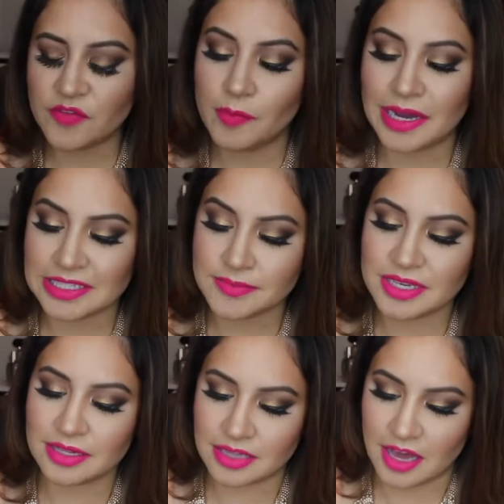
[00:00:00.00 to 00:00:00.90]
reminds me
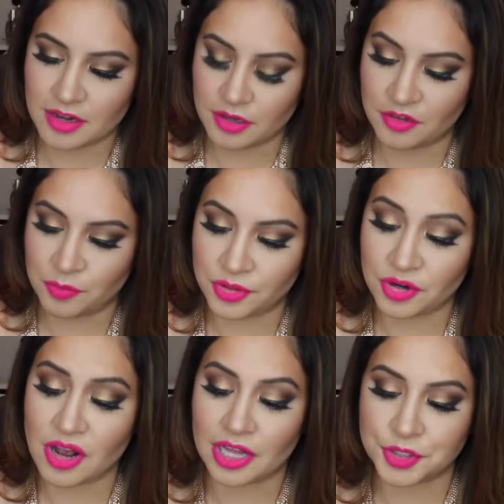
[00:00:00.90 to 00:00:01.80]
a lot of Pure
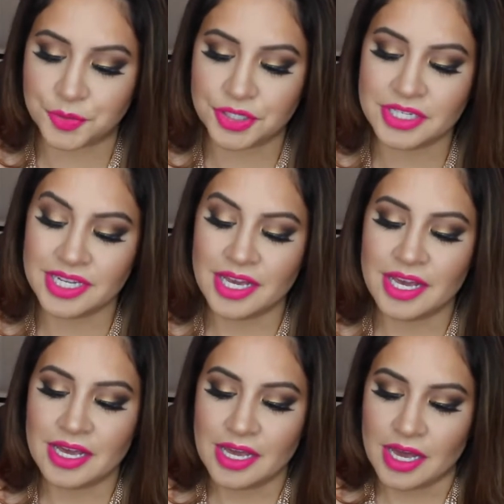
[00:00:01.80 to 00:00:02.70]
Hollywood,
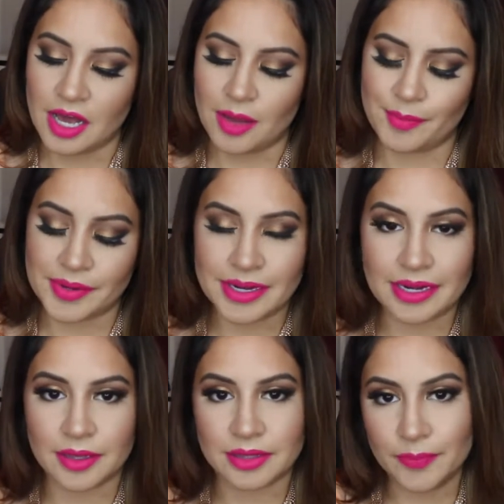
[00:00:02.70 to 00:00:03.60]
but in
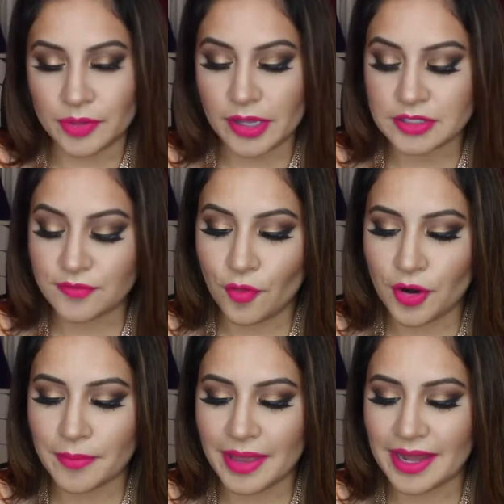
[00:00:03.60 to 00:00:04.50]
a lip gloss
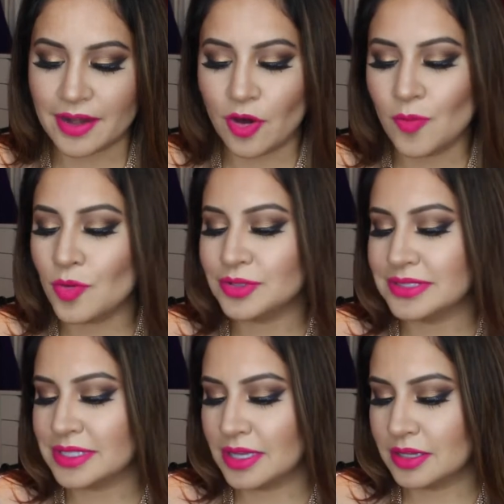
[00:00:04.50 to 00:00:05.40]
form. And it
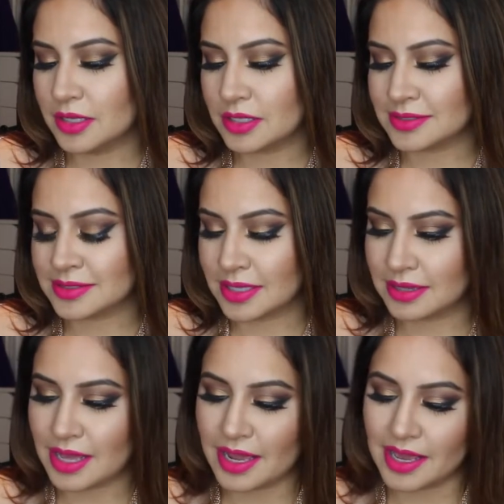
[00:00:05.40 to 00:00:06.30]
almost looks
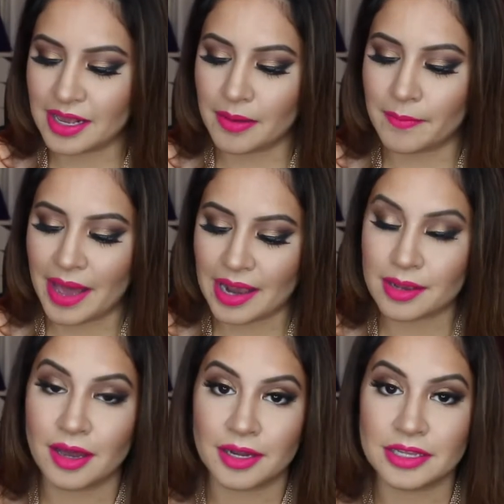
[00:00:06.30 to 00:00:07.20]
like MAC
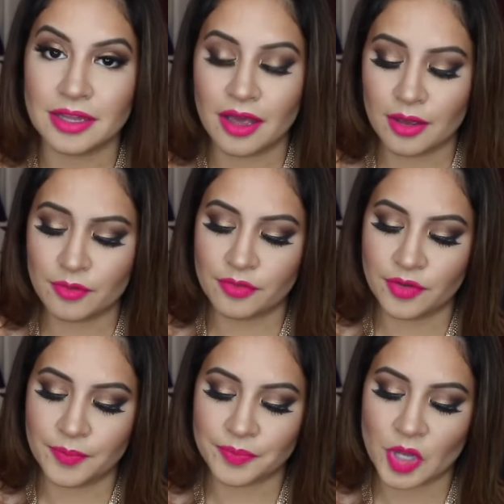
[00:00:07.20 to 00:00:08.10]
Honey
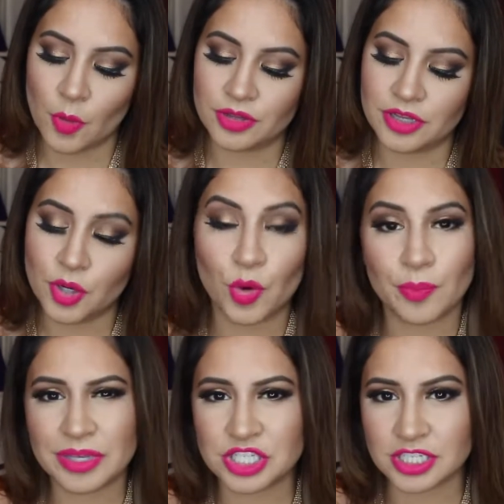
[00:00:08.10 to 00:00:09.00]
Love with a little more
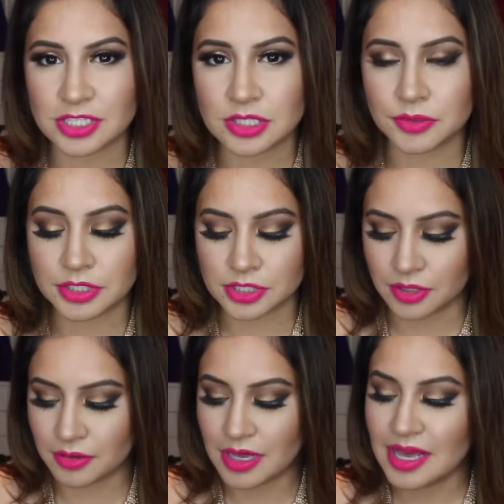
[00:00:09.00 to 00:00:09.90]
peachiness to it.
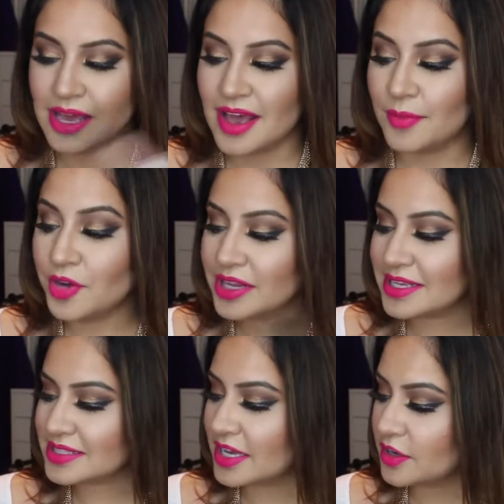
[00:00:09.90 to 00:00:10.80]
So I'm really
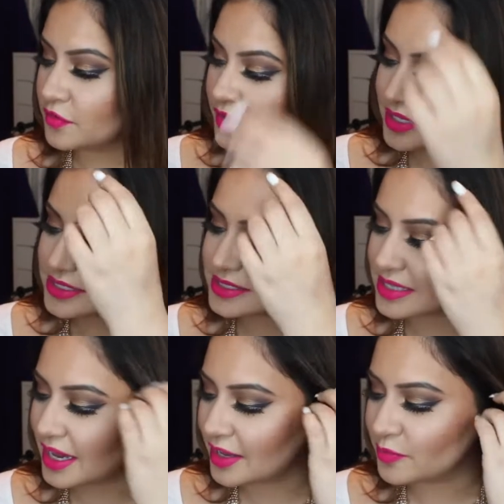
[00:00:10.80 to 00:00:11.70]
excited for this.
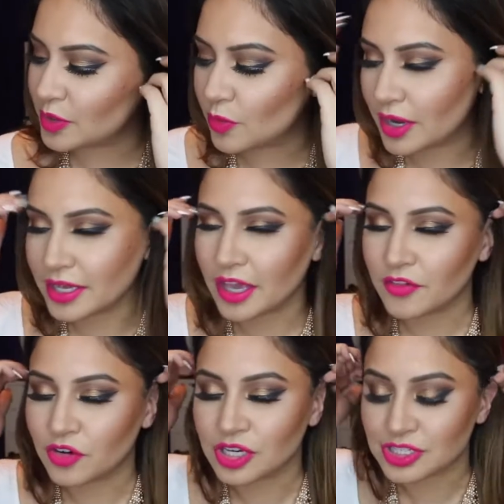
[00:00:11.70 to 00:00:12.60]
I've been wanting it
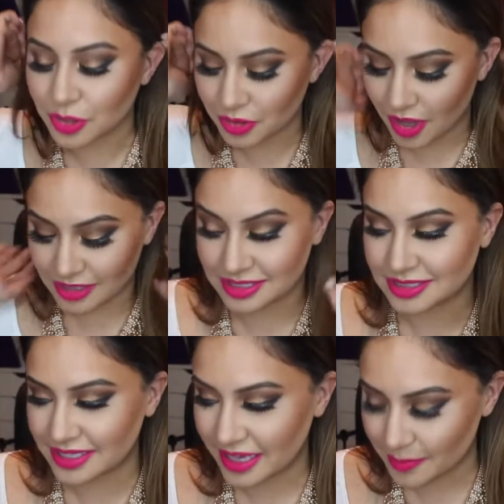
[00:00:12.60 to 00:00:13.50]
for so long, since
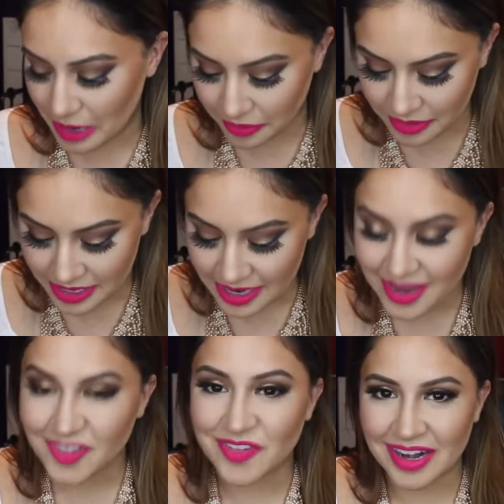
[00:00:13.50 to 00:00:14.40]
it came out.
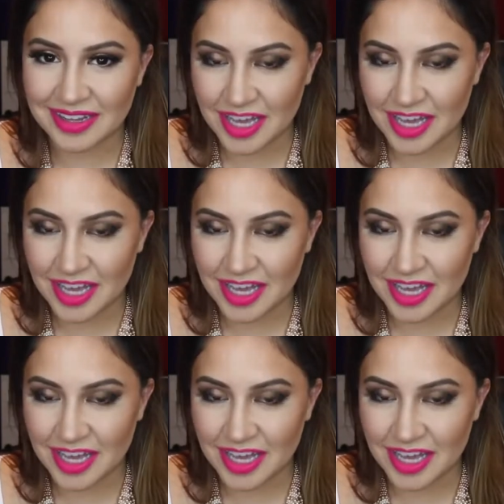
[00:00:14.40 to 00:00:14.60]
Finally